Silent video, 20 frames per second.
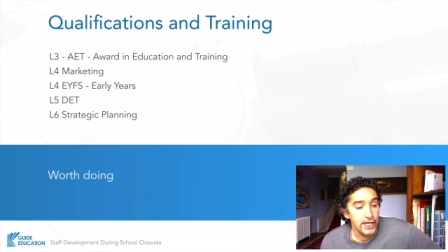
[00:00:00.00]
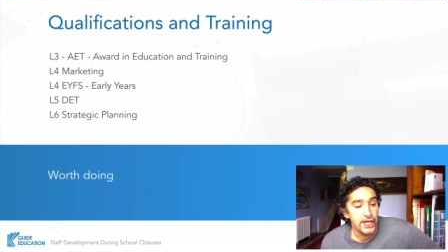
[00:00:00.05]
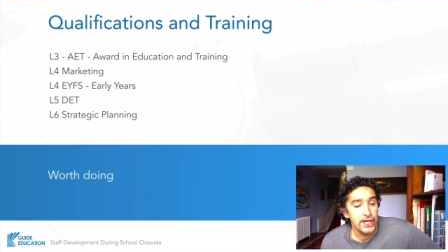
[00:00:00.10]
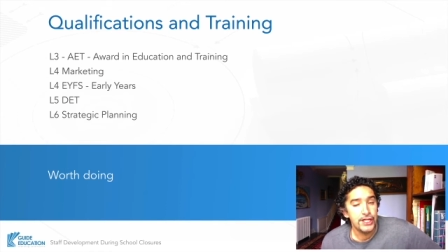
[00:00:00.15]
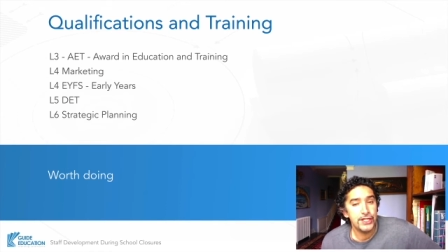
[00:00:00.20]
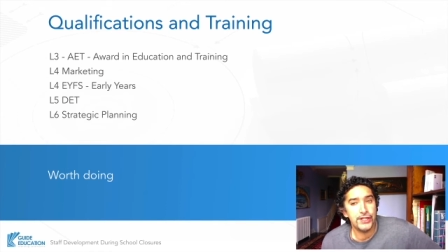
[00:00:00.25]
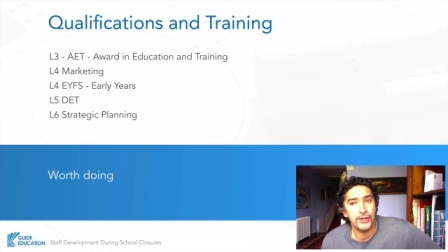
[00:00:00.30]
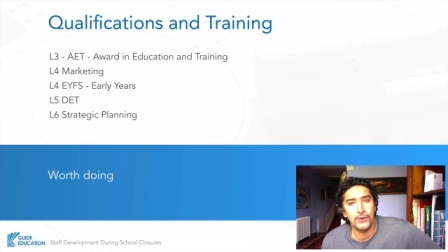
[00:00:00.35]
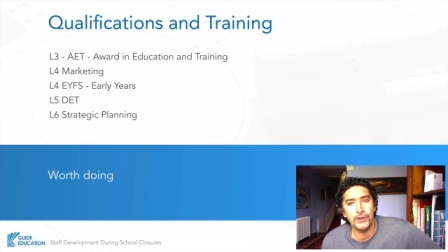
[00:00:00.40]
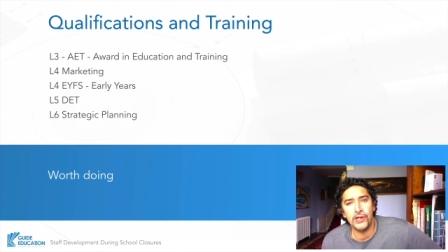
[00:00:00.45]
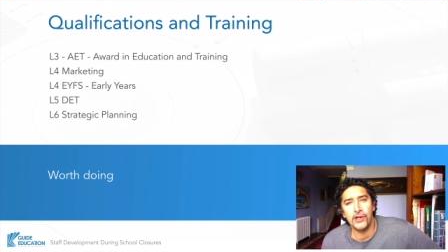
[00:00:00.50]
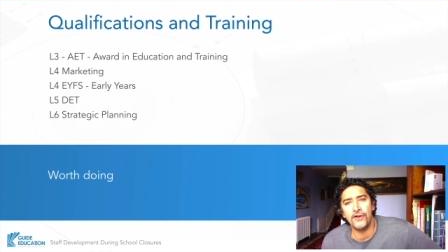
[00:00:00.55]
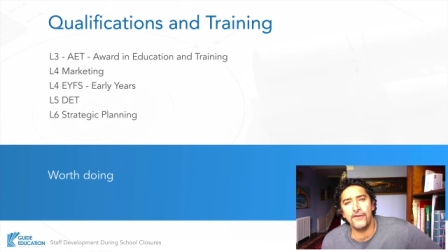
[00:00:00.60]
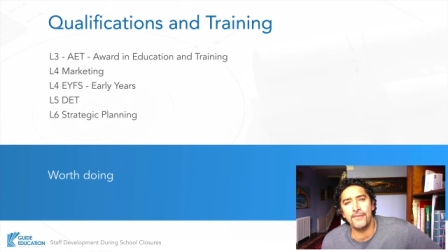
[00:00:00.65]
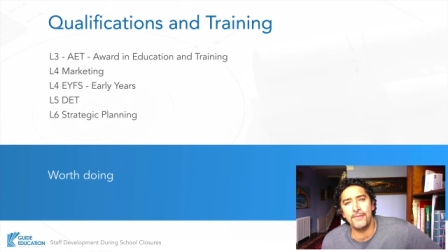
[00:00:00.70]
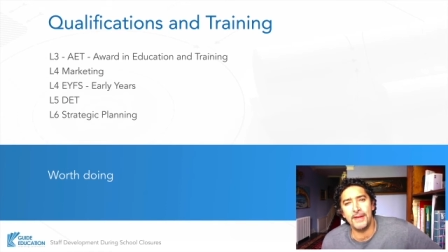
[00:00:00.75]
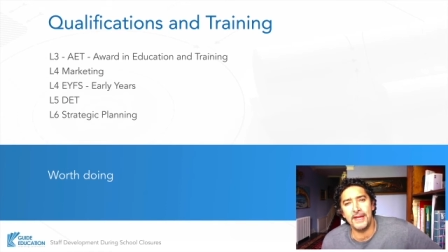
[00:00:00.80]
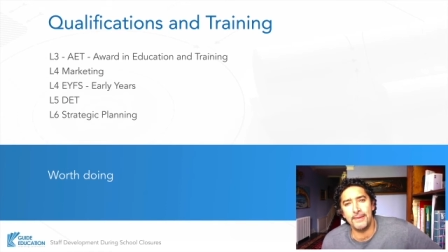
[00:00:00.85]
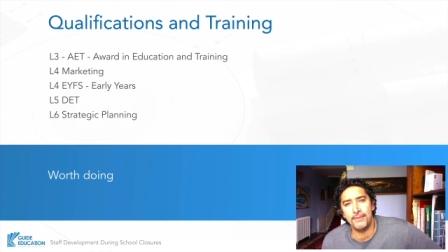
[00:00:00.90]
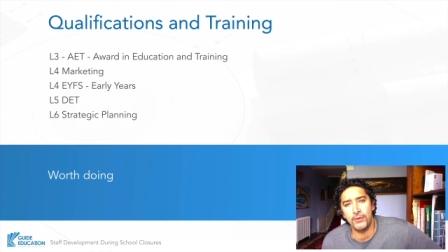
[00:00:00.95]
So a lot of
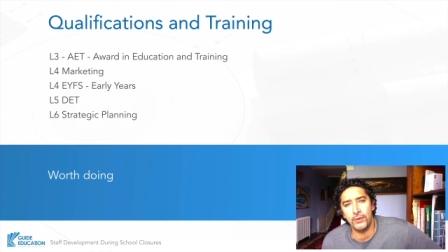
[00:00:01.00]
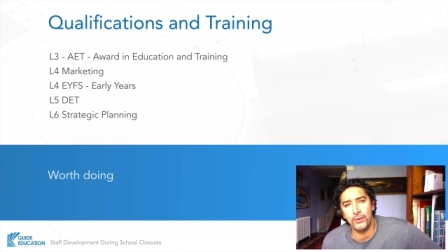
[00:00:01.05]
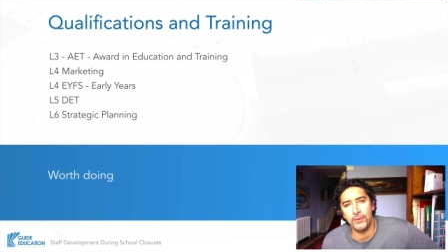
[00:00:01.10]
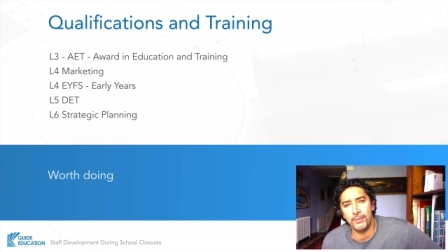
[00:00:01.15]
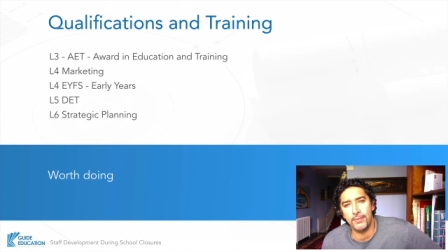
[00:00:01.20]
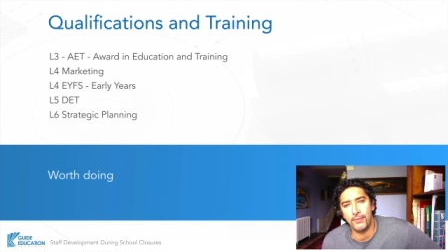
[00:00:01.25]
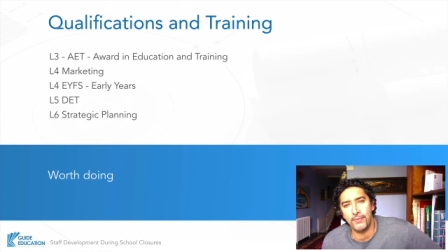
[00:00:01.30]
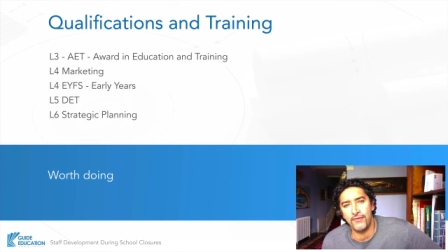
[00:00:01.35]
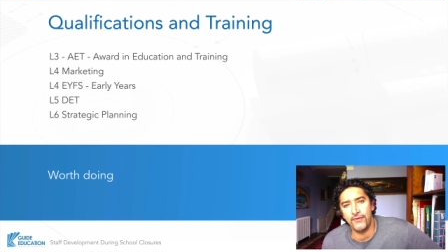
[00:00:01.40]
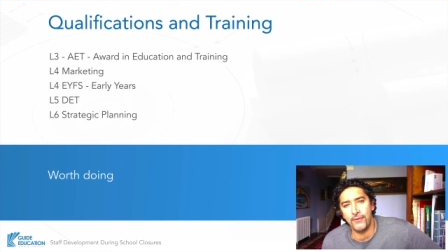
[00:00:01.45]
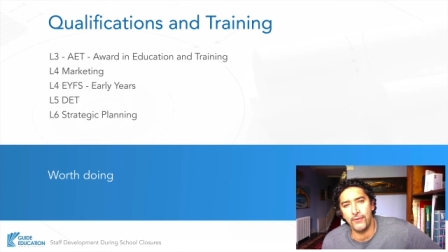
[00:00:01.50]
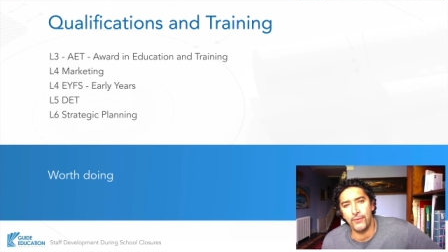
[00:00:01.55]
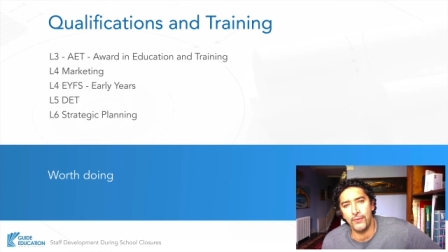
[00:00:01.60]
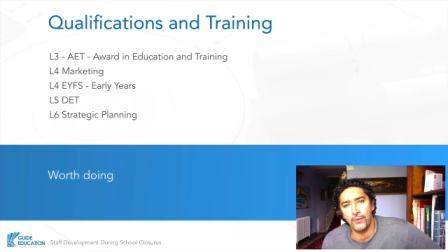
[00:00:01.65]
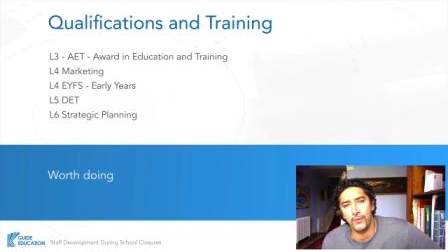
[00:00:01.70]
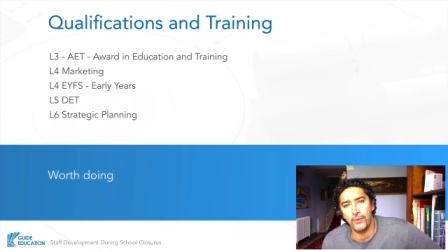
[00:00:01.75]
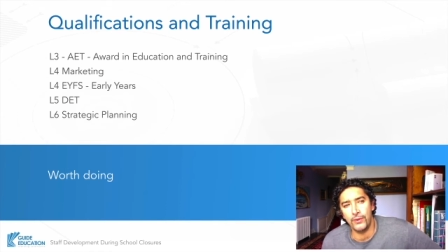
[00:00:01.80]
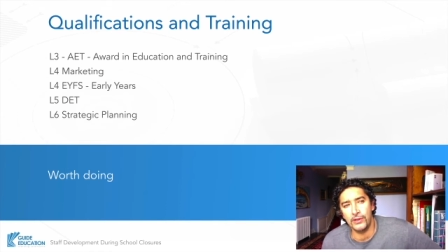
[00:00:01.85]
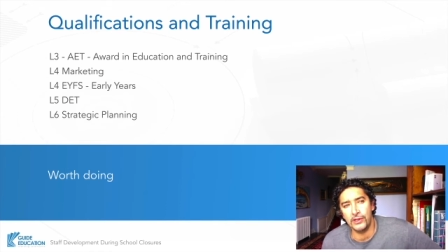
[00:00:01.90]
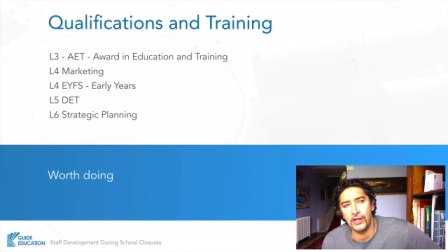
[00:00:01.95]
people
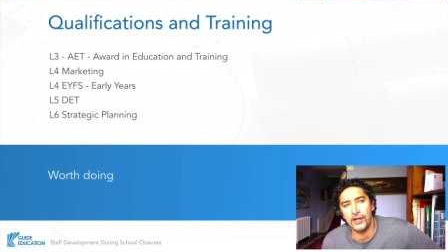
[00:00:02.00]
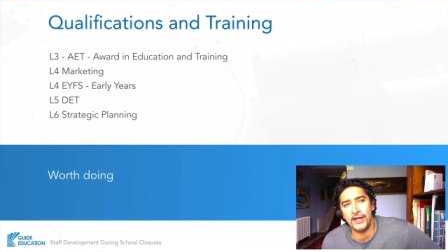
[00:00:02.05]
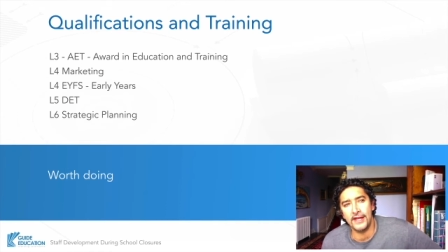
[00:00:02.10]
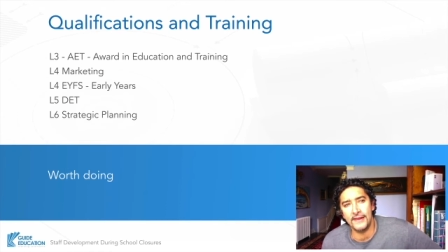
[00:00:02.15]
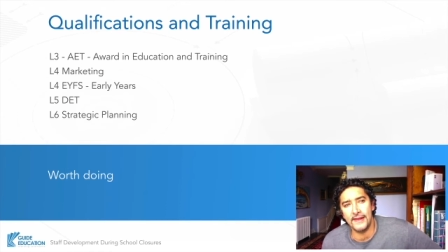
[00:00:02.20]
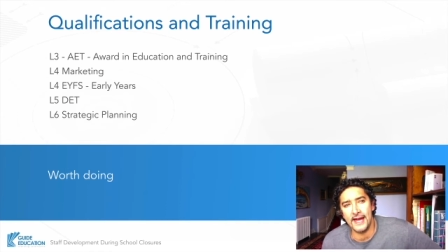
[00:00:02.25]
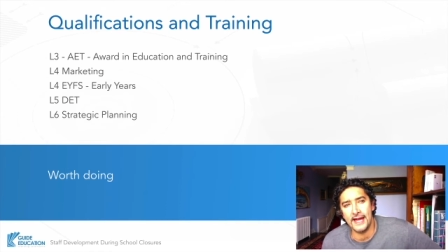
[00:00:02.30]
will look at that